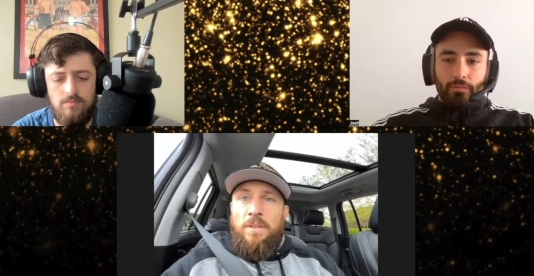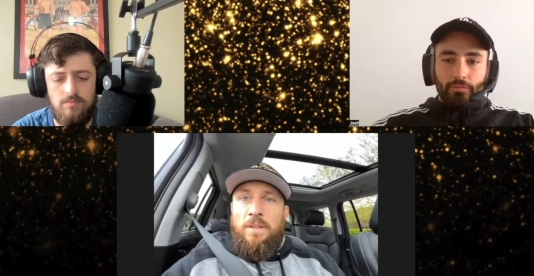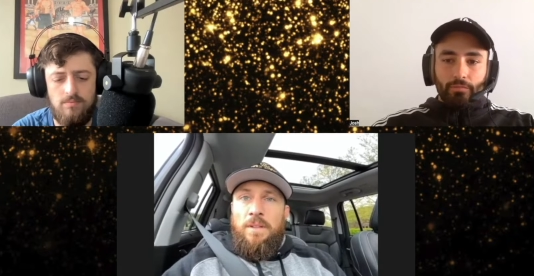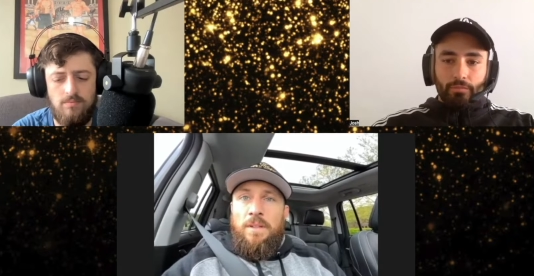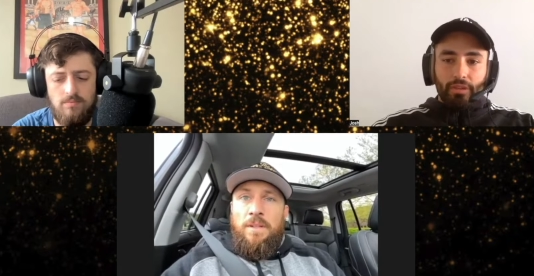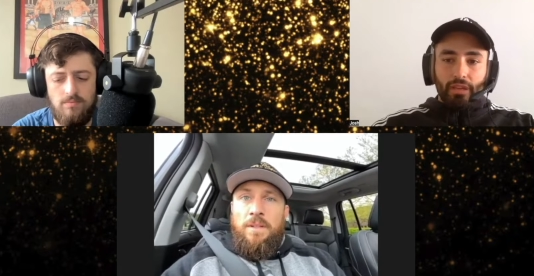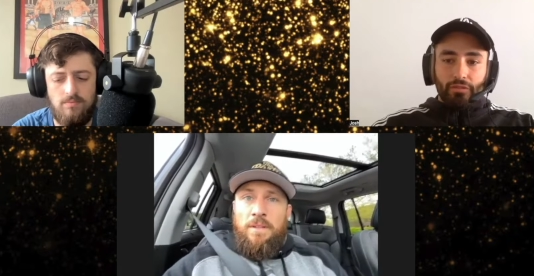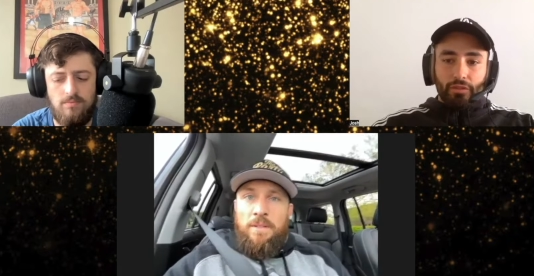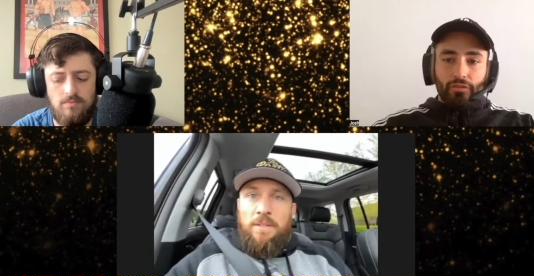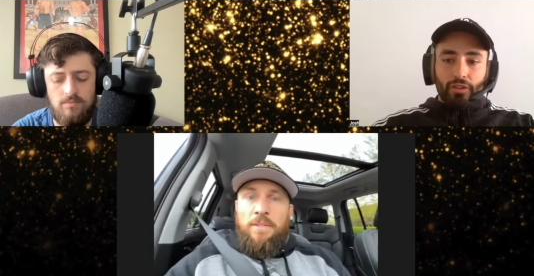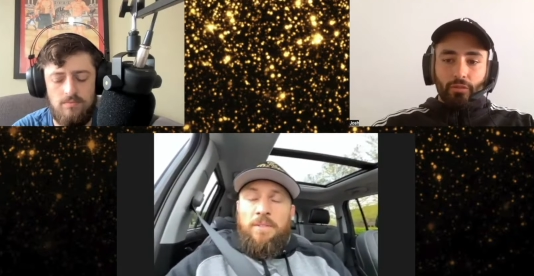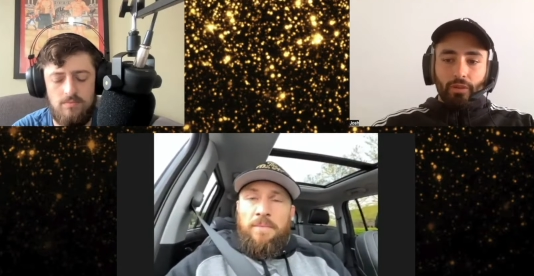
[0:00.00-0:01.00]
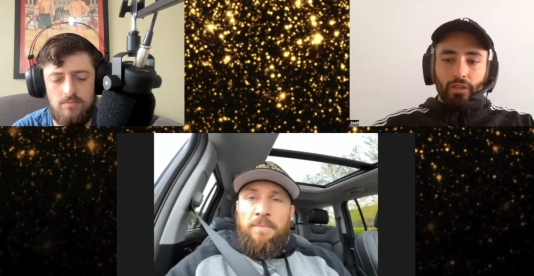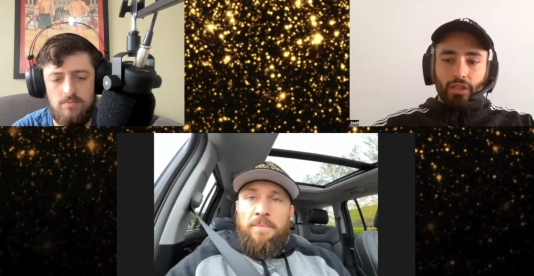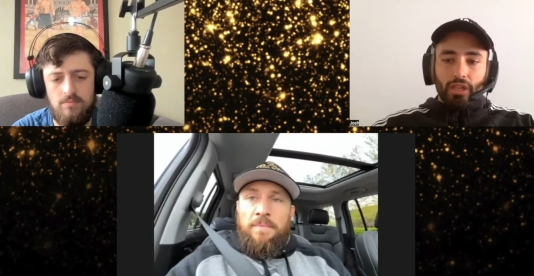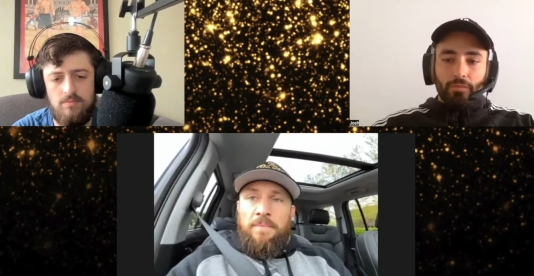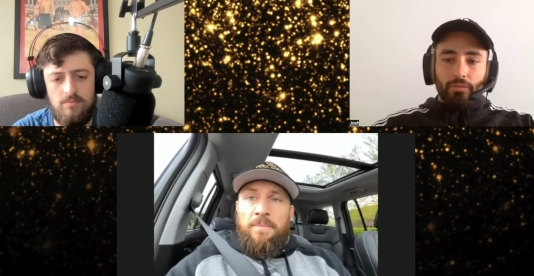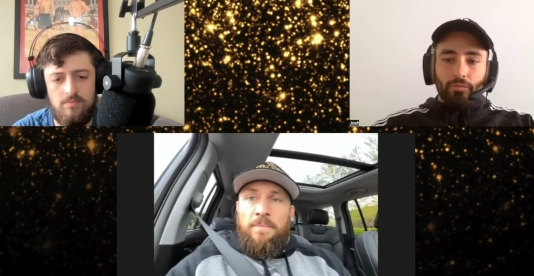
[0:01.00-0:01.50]
Speaker 1: PFL featherweight
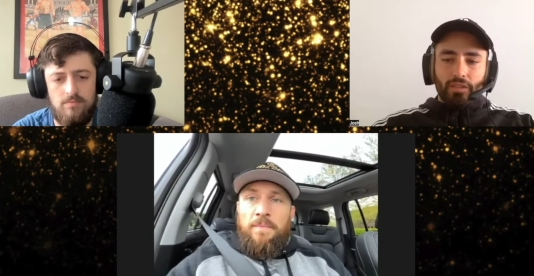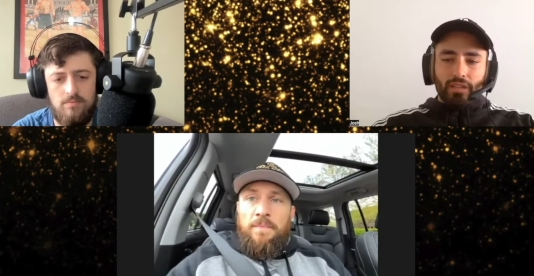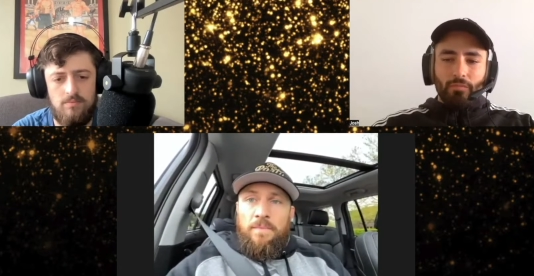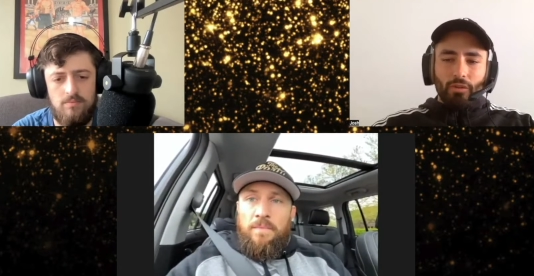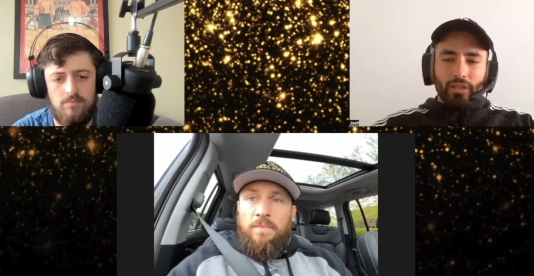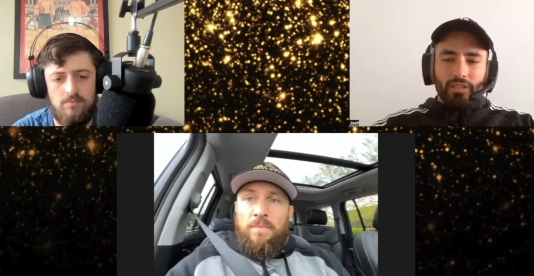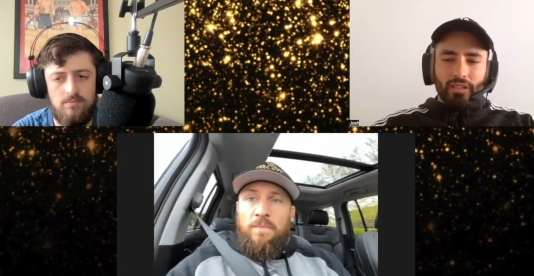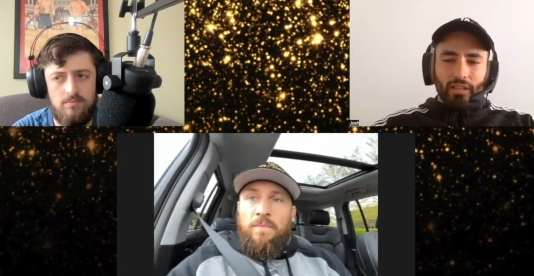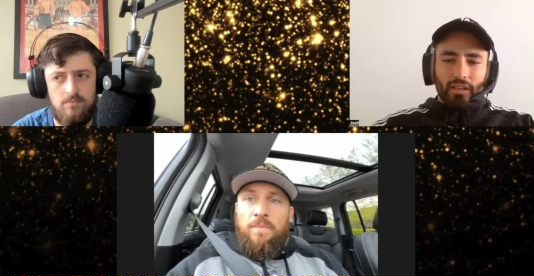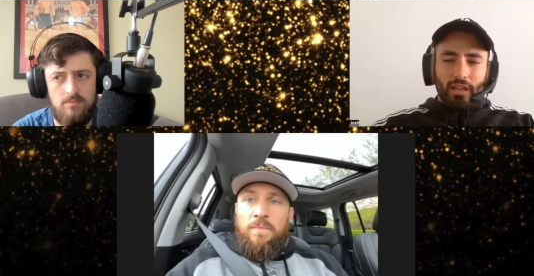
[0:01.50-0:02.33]
champion. Was that mindset